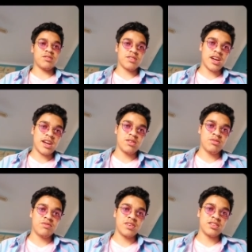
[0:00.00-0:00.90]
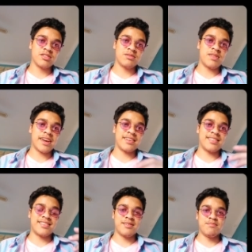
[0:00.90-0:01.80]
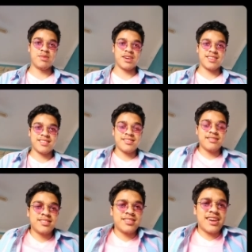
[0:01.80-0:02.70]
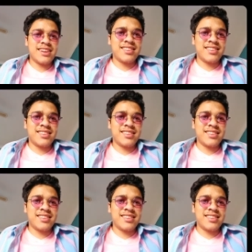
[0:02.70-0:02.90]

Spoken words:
kind of feels like a Tim Burton designed